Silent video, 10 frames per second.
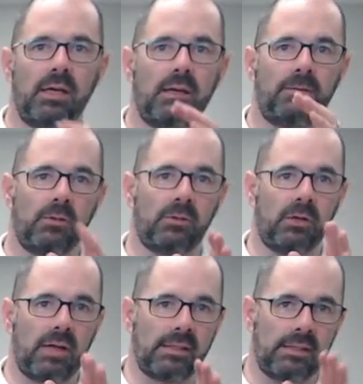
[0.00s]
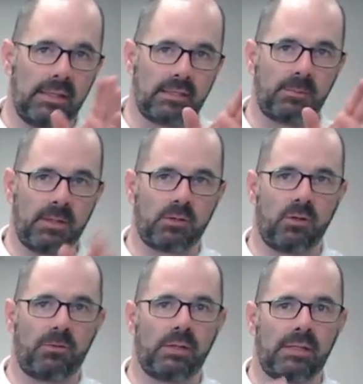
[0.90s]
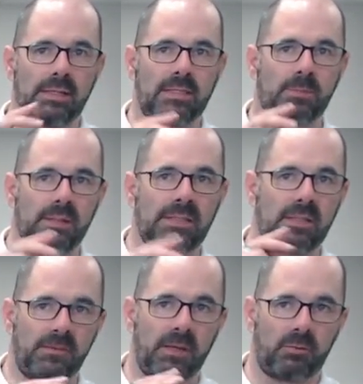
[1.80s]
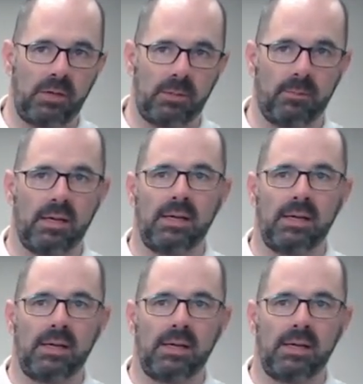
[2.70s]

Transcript: If you look at this picture for this specific rim,